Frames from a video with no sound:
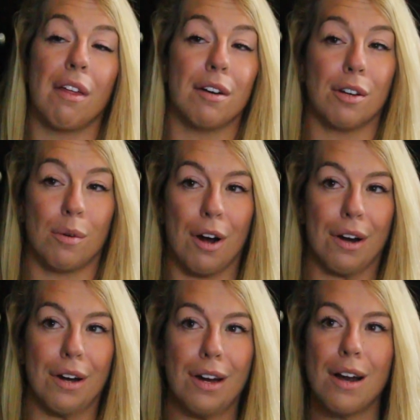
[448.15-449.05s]

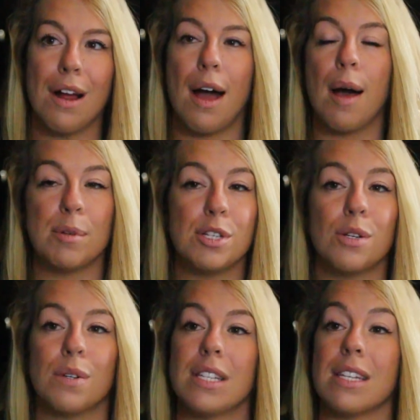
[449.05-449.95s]
underwater up
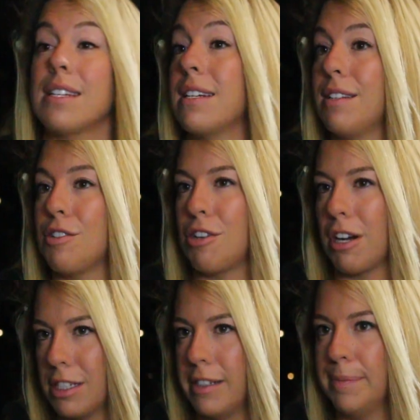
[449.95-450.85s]
into assistant
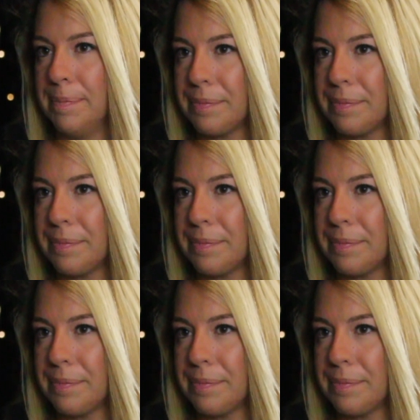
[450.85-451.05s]
instructor.